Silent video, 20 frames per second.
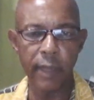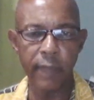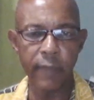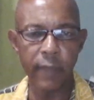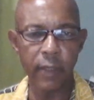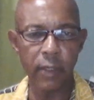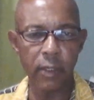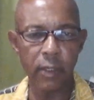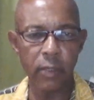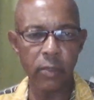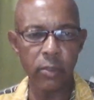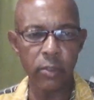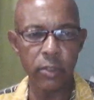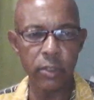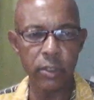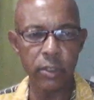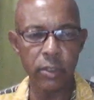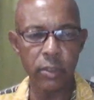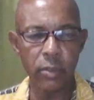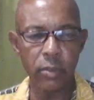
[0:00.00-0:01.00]
affect the
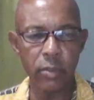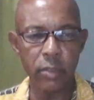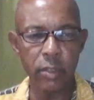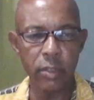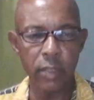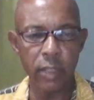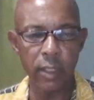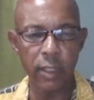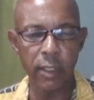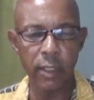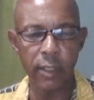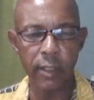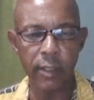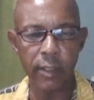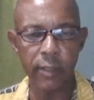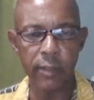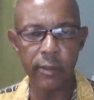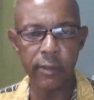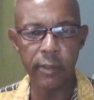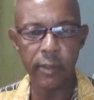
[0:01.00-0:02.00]
coast, coastal
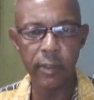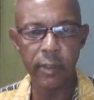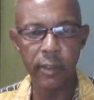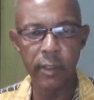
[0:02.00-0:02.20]
uh,